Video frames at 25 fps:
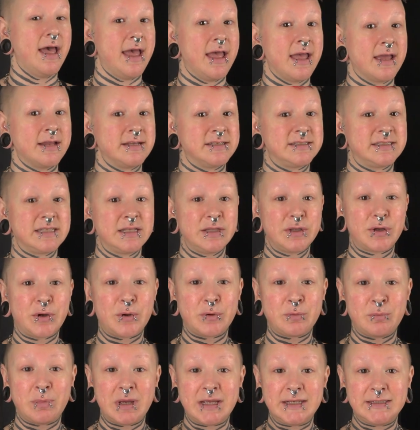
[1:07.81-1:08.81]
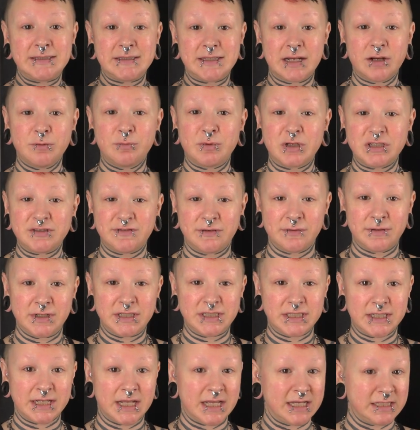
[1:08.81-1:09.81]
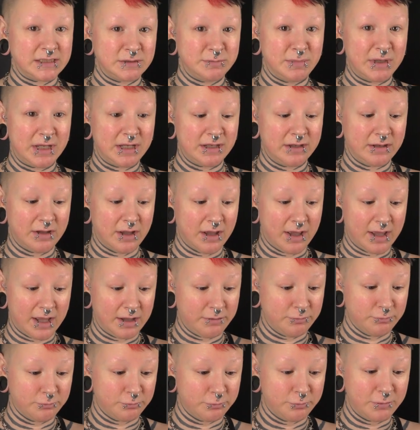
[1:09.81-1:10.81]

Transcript: And silicone-based airbrush foundation has been a